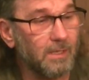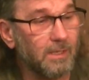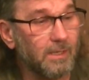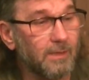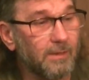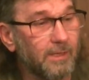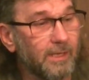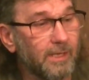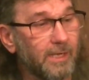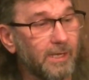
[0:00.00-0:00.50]

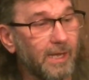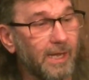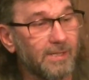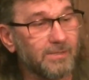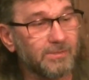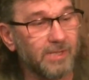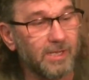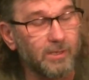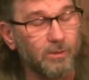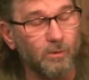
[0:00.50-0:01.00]
The
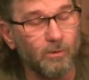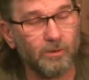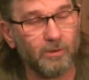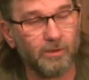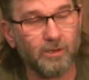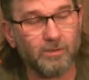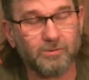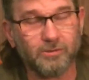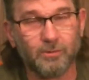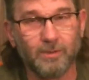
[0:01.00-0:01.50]
SD card
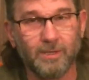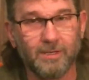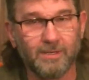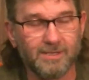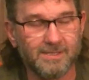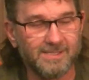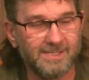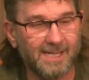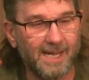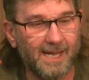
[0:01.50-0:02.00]
does go into
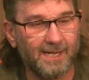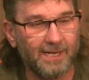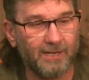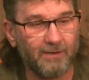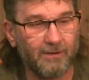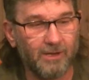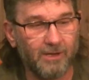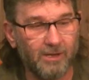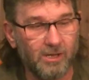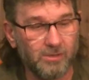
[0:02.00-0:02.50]
the side
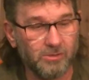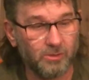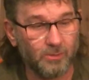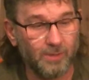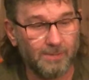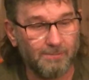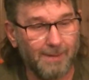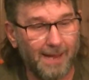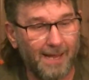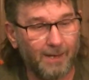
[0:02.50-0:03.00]
here. It does
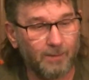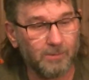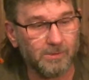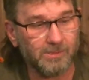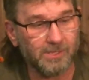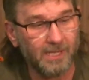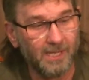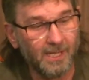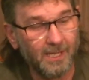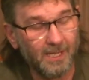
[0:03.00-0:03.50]
go in
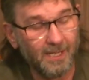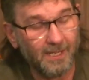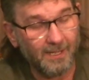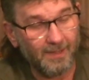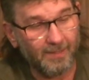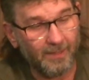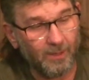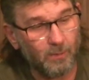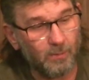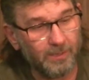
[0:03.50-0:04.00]
backwards.
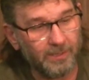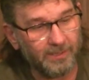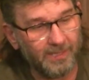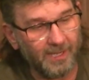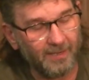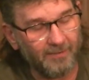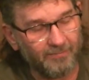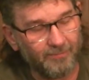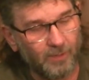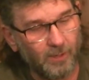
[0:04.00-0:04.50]
The only
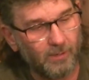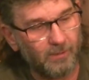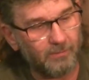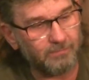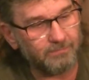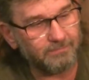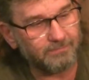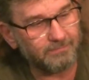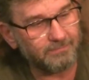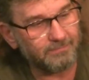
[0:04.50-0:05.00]

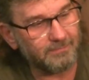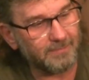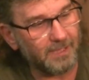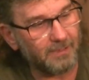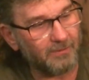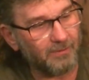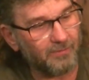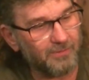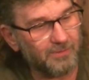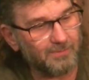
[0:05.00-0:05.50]
downfall, I
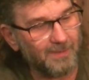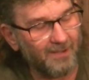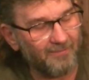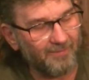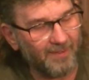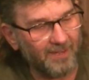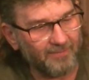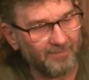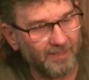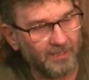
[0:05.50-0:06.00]
don't know if it's my
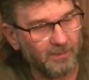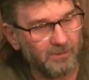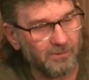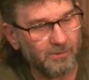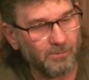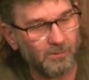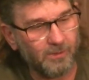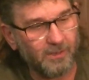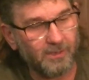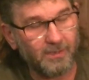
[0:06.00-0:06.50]
fat fingers
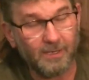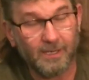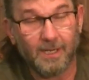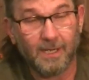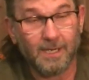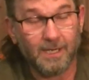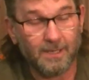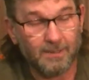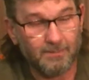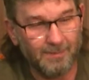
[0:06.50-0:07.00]
or what,
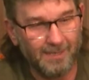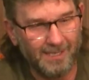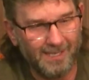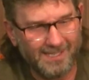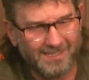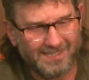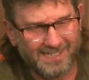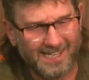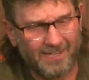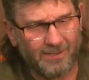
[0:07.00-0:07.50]
but it
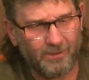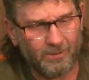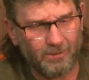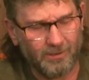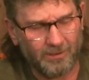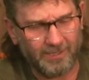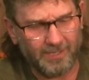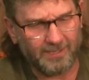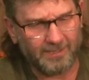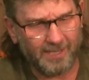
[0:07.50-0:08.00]
is kind of
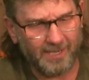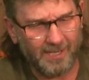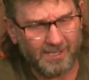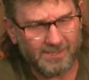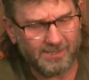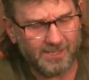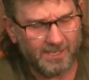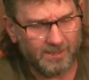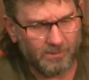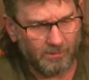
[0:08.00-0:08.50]
hard to get that
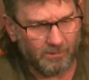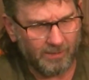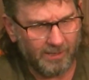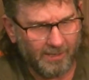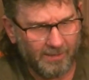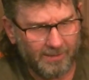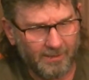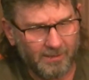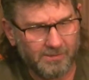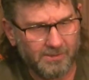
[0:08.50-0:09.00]
SD card
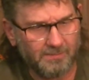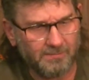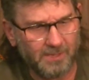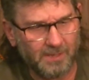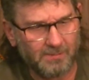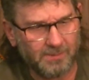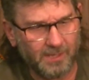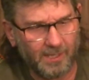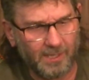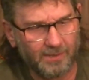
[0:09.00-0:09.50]
out of there.
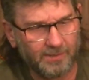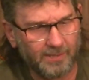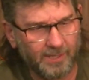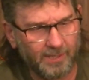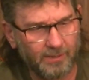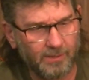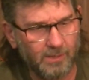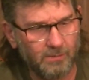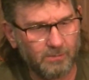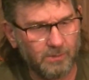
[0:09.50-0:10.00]
Sometimes I got to take
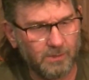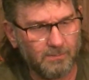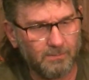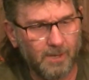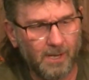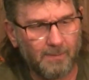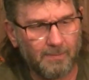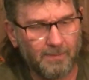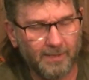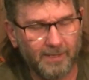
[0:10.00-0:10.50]
another one and
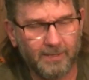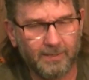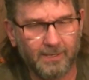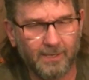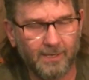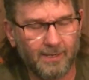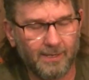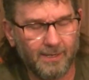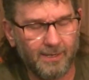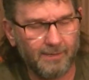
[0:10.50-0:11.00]
pop it in to
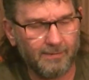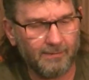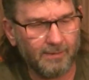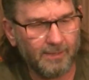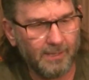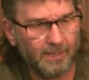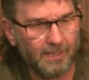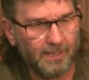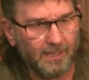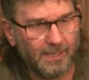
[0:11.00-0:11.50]
get it out.
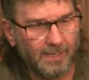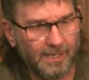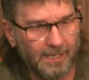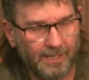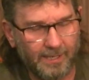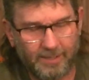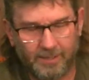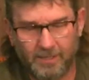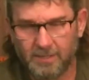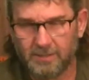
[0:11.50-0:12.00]

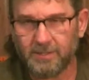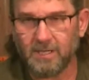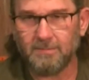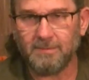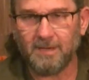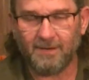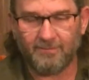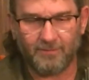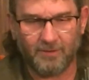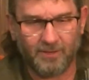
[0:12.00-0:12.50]
And it doesn't
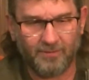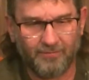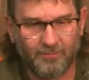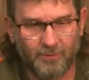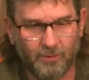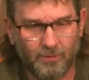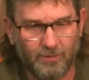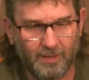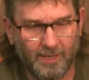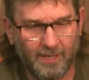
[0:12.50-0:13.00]
come out very
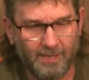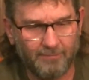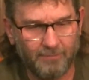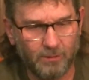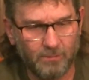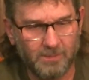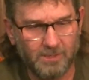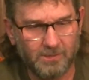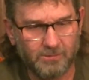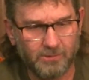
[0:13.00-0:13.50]
far, and I have a
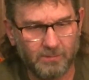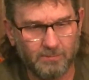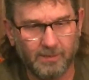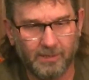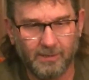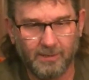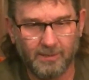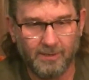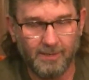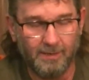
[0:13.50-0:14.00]
little bit of trouble
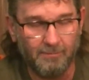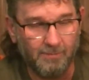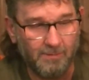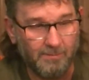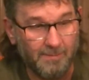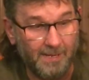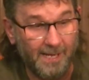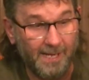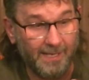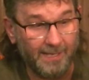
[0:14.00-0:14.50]
getting it out
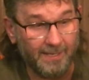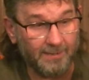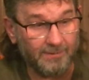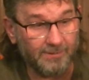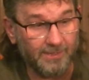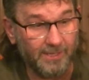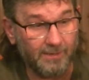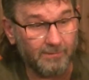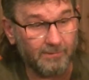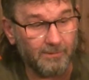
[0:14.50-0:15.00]
with my
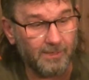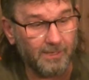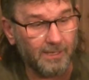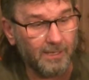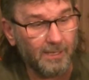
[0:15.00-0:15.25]
hands anyway.